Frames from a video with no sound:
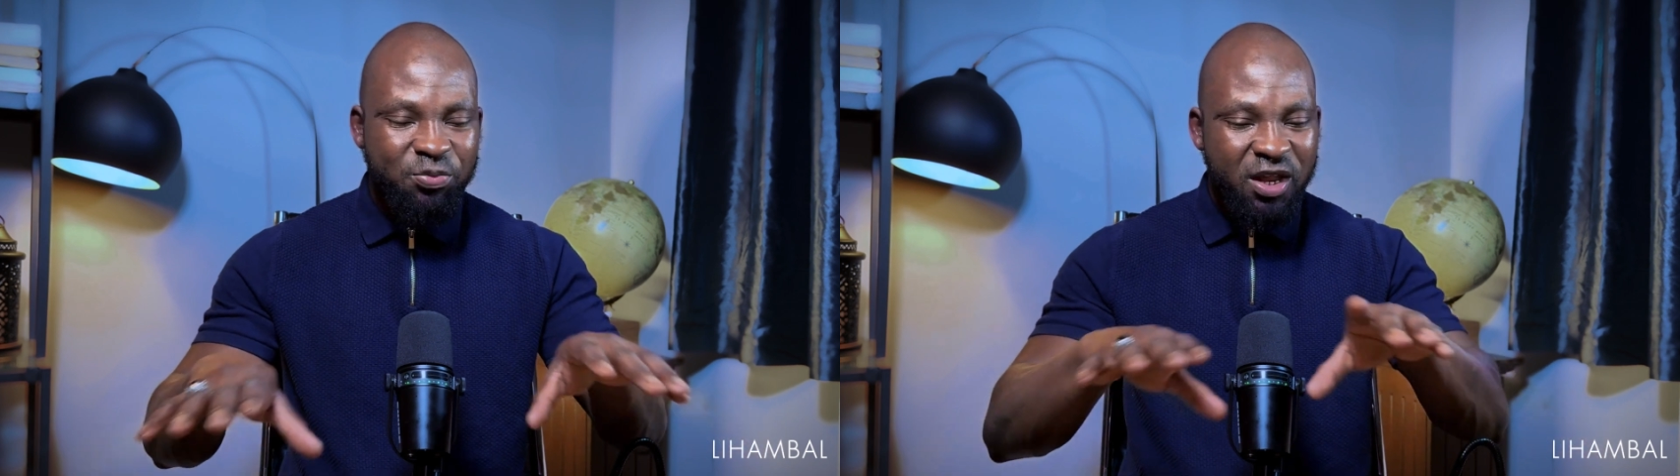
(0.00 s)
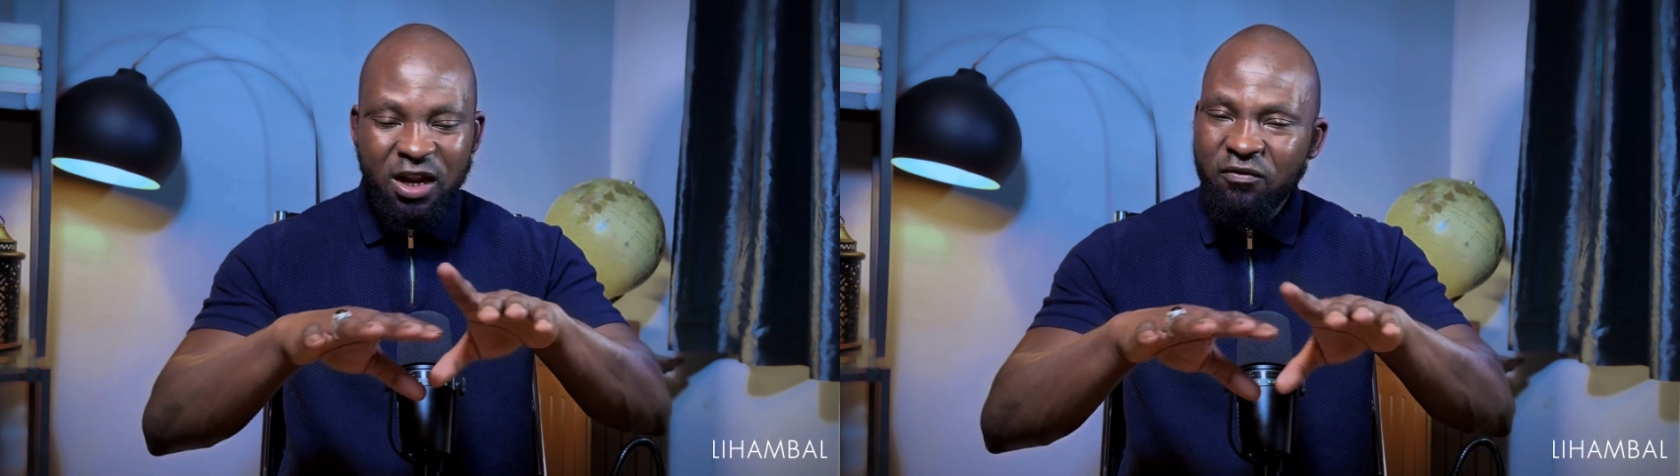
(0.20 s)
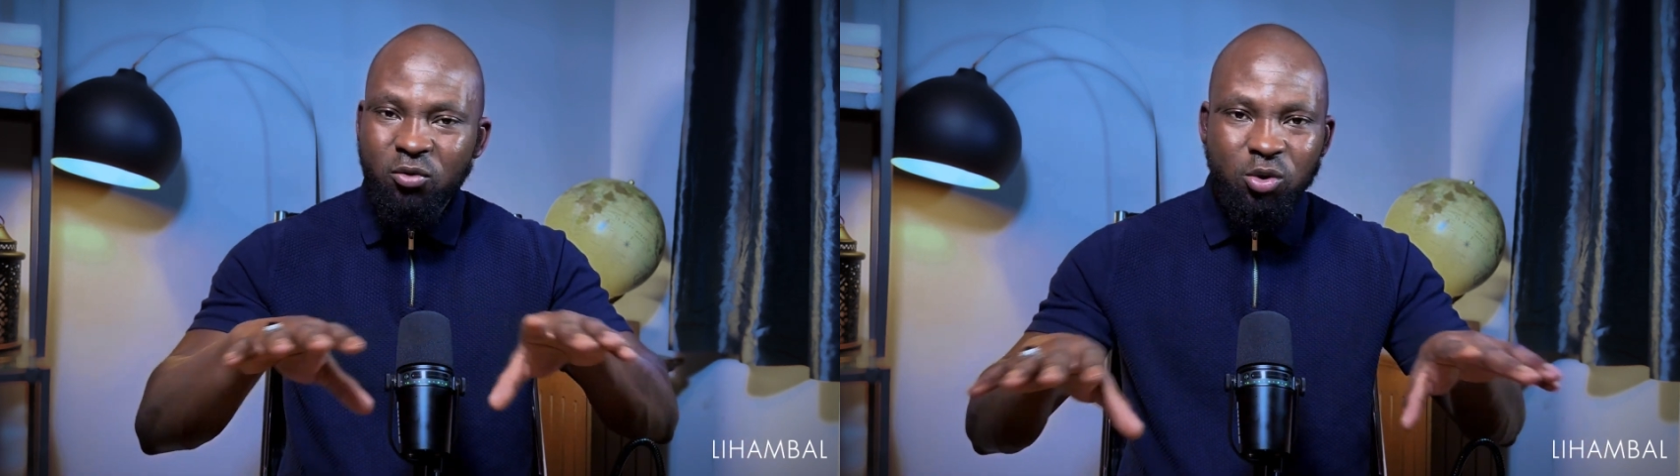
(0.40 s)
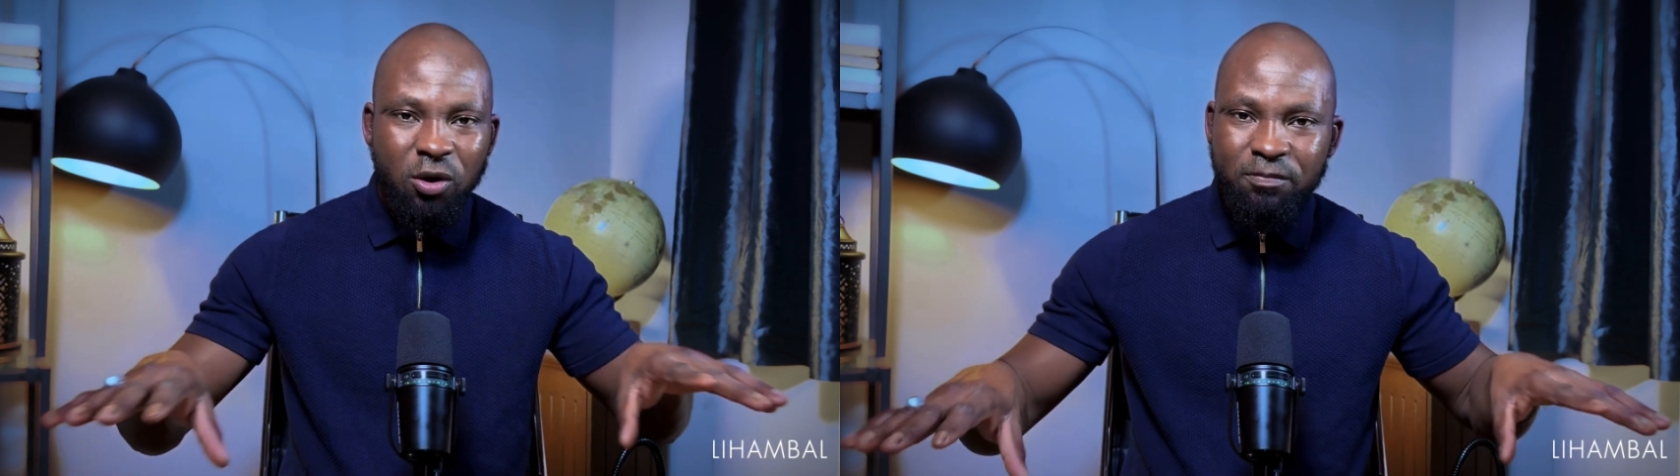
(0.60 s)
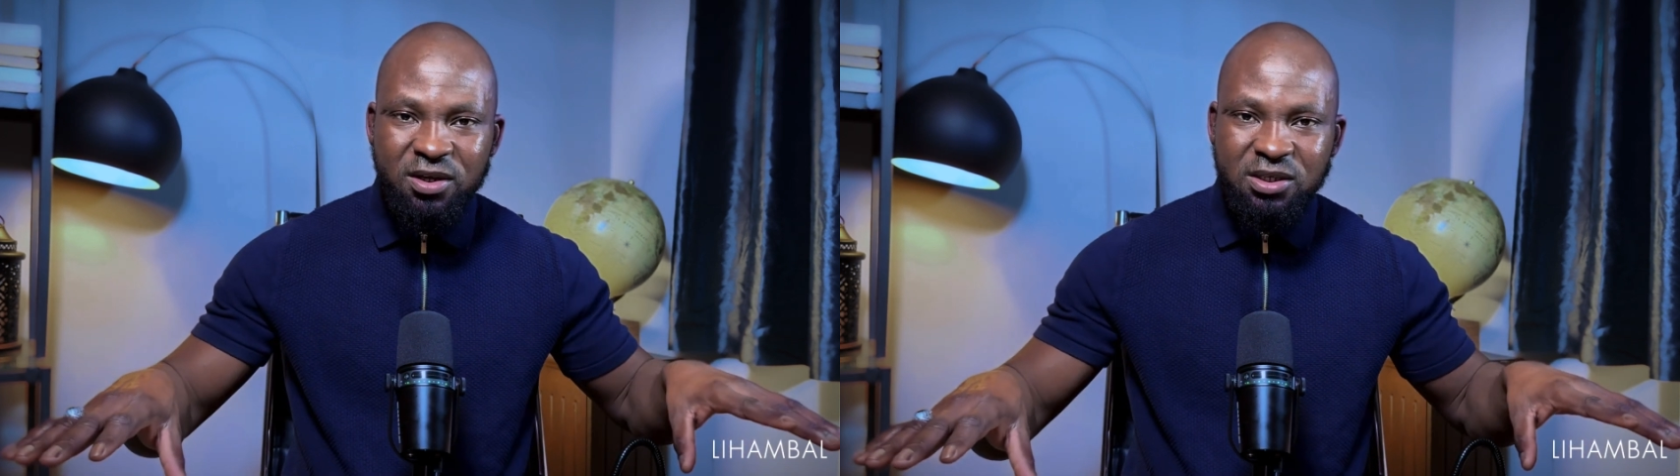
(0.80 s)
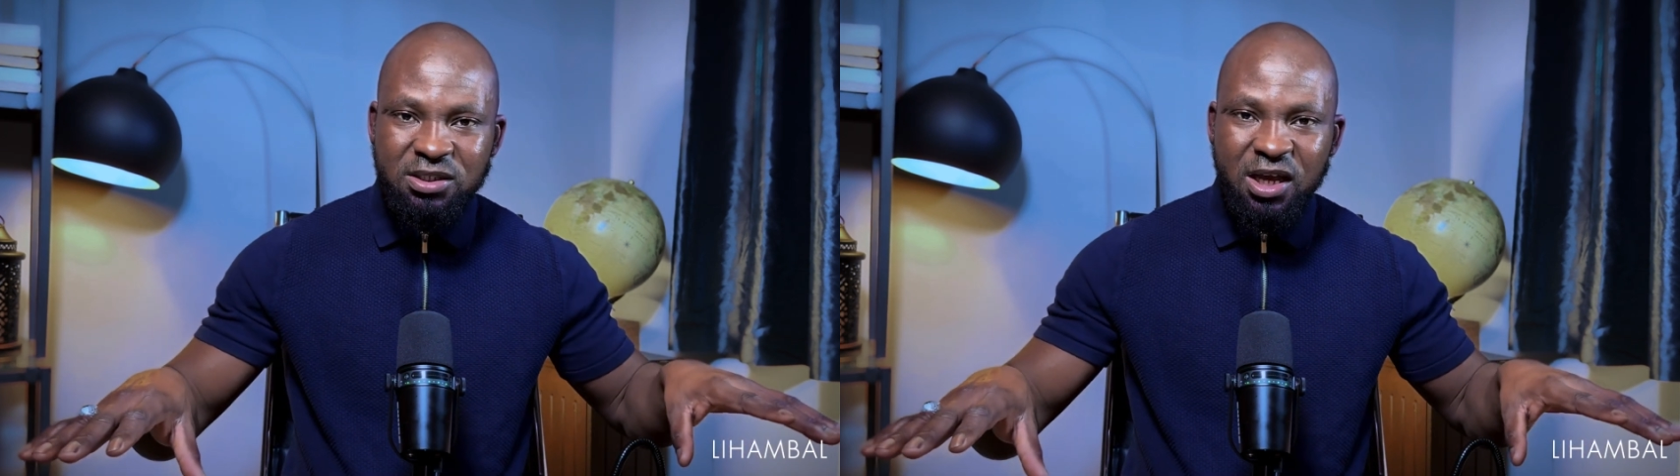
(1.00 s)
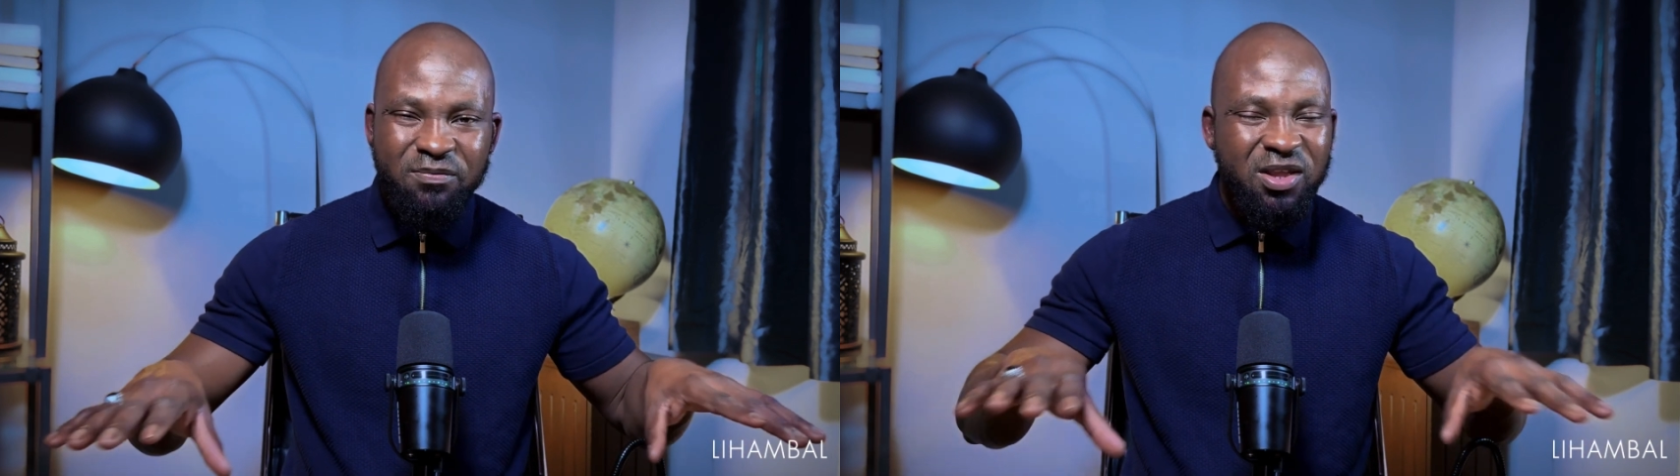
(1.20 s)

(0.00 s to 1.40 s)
The level will not be the same.